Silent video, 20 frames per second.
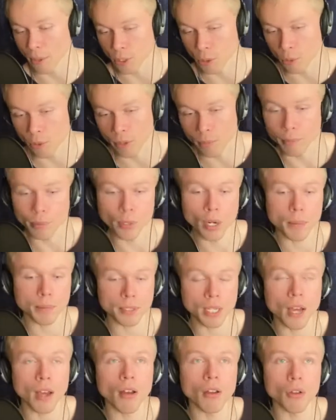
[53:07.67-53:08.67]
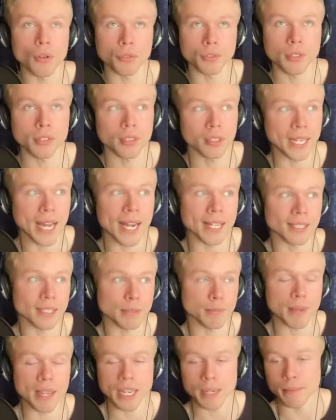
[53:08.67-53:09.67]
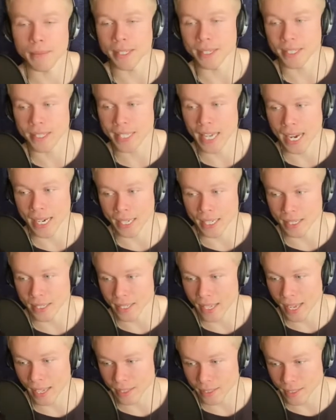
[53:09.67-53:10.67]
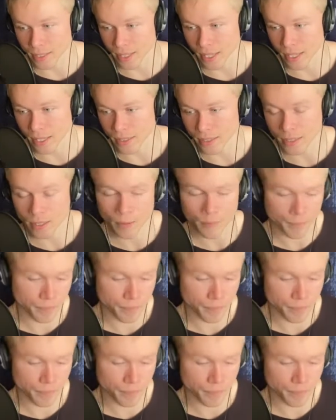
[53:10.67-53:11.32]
to an abrupt halt that's made me second guess things.